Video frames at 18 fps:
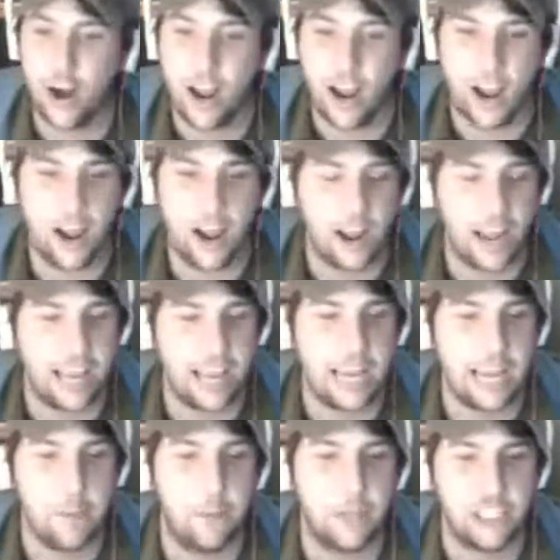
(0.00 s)
a
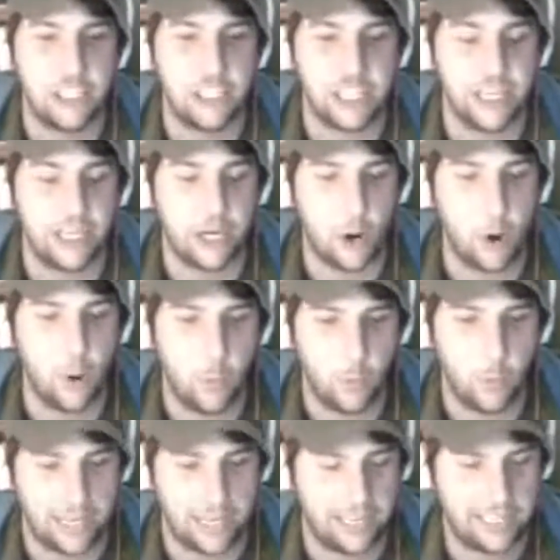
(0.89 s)
pachinko
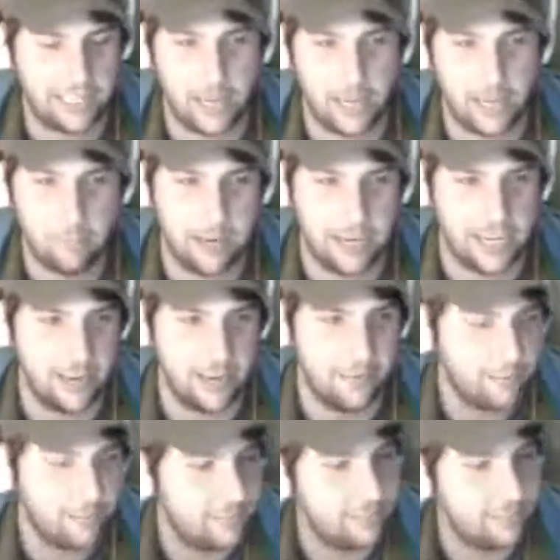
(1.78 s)
company.
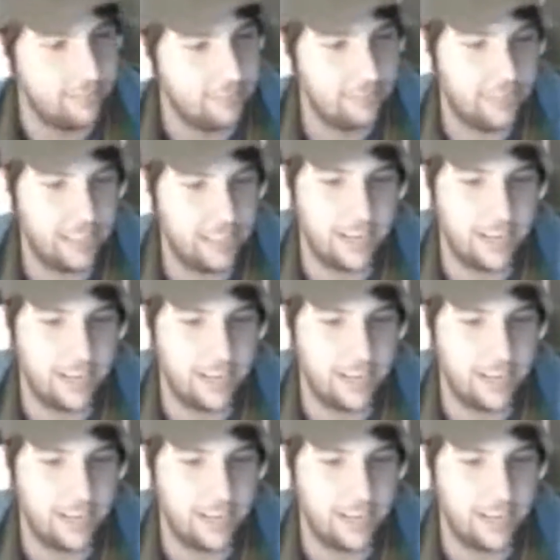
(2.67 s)
There you go.